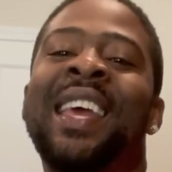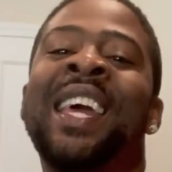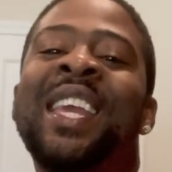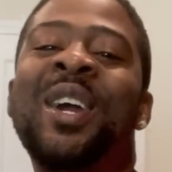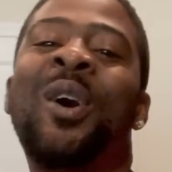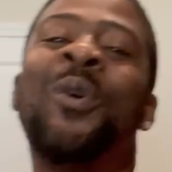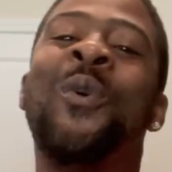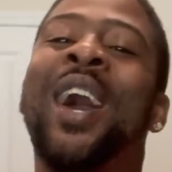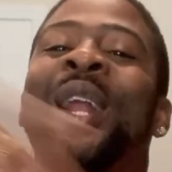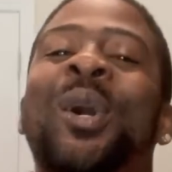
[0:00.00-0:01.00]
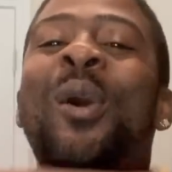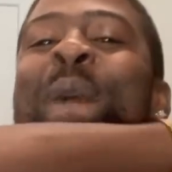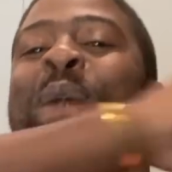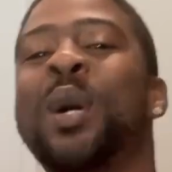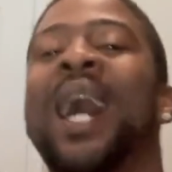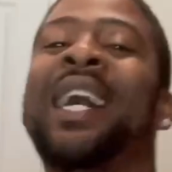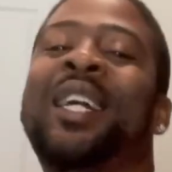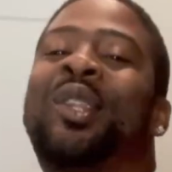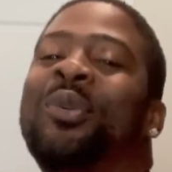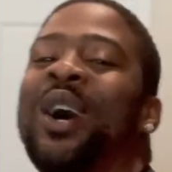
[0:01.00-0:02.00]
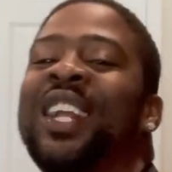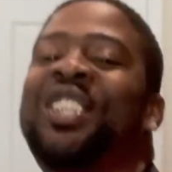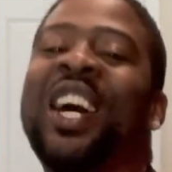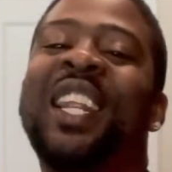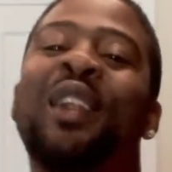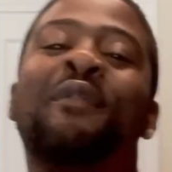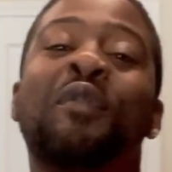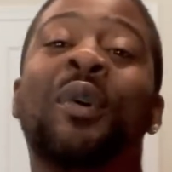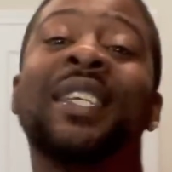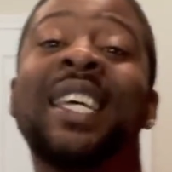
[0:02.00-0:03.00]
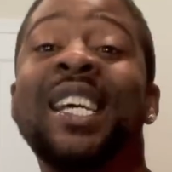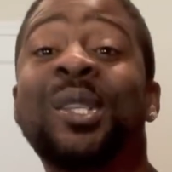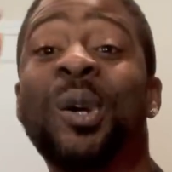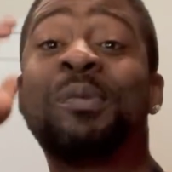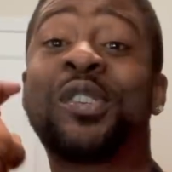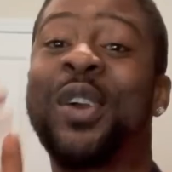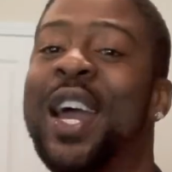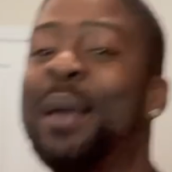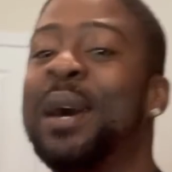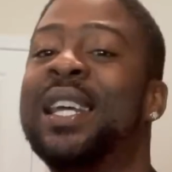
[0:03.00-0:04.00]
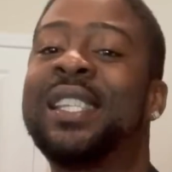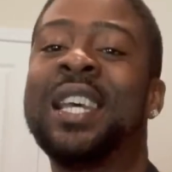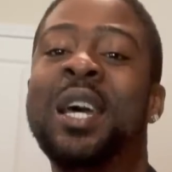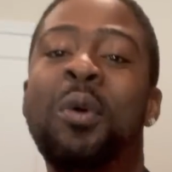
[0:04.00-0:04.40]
Yo, welcome back to our channel, viewers and subscribers.